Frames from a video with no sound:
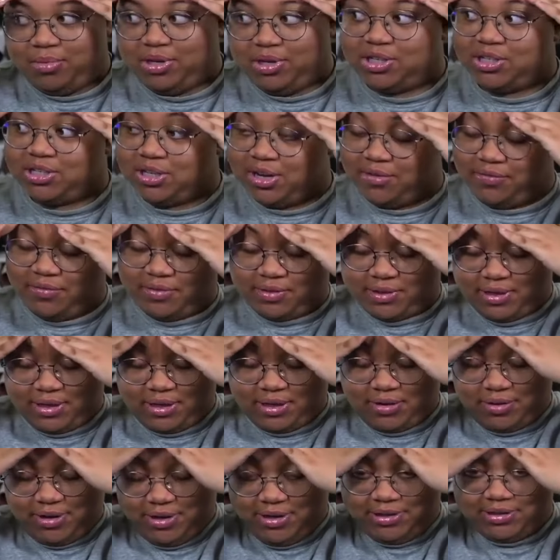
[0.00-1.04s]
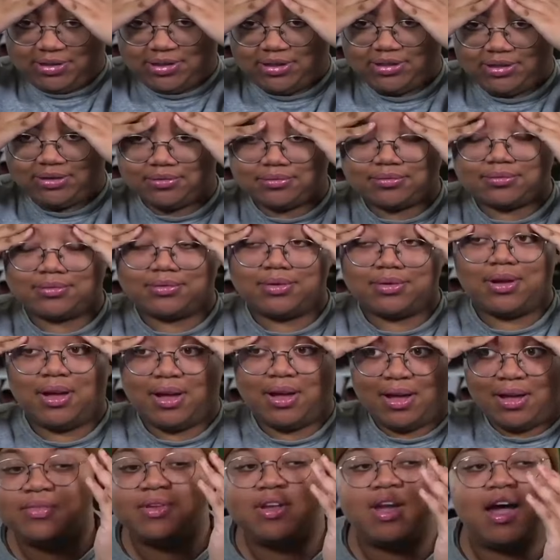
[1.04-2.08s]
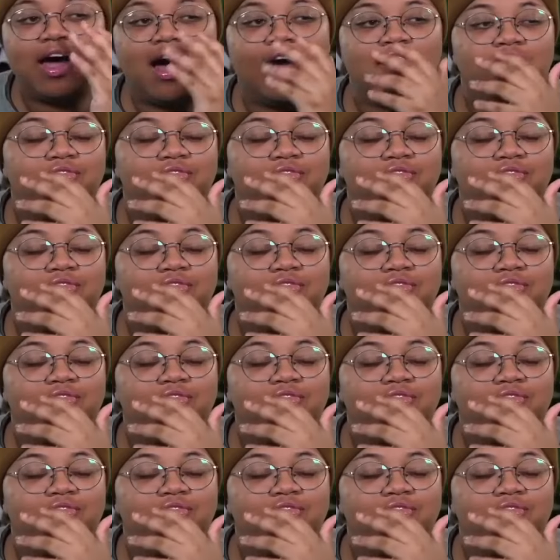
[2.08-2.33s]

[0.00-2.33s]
stuff. It's like crazy. I